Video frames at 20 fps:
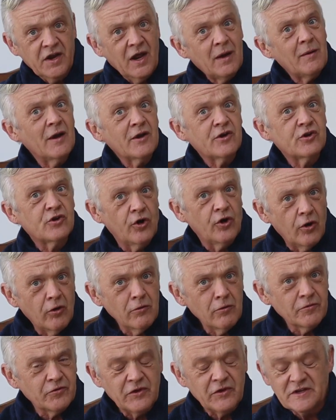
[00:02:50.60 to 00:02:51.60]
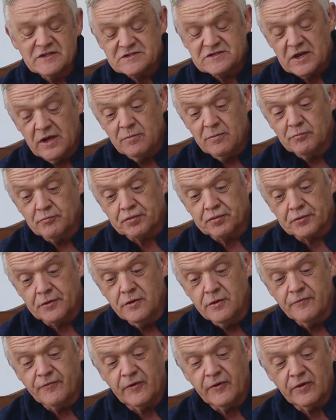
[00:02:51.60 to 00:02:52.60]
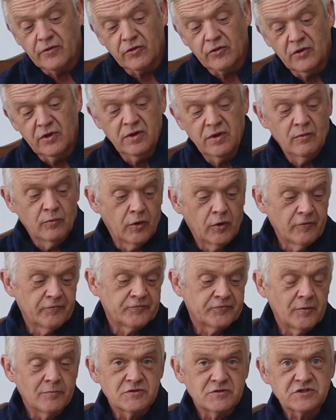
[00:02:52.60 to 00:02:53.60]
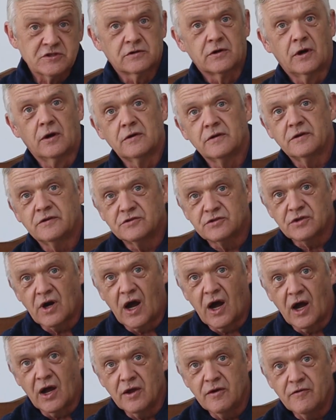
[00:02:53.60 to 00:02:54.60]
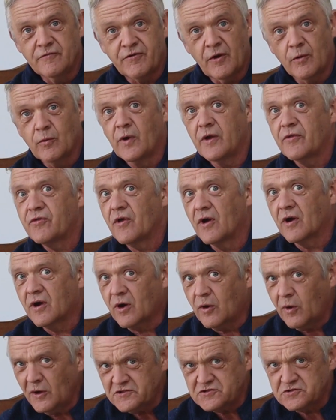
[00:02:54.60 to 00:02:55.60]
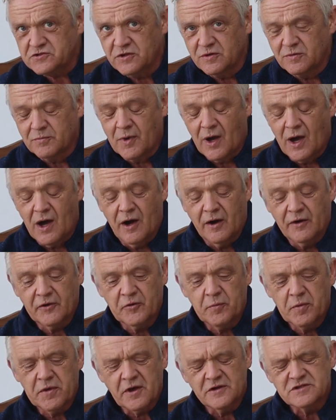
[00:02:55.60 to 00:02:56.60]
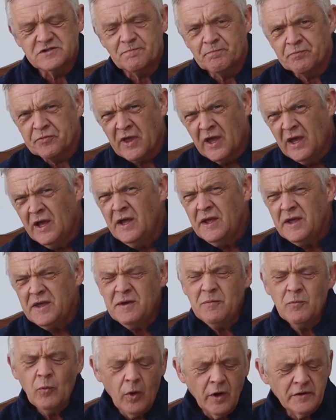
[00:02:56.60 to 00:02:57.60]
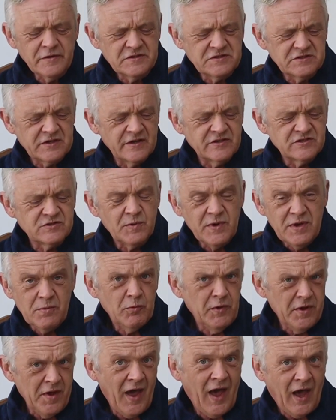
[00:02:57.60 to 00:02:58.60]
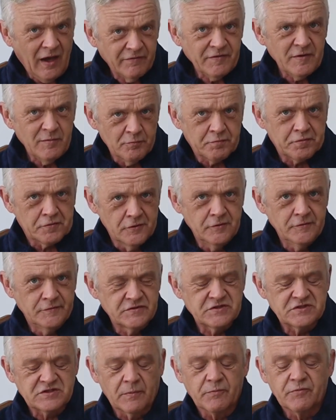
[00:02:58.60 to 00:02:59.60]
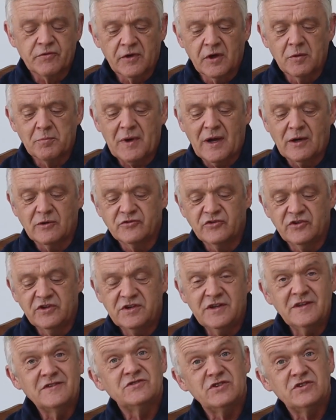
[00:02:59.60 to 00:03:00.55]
Now I called this improving the Wolfrom scroller drive with a question mark, because in one sense we have improved something about it.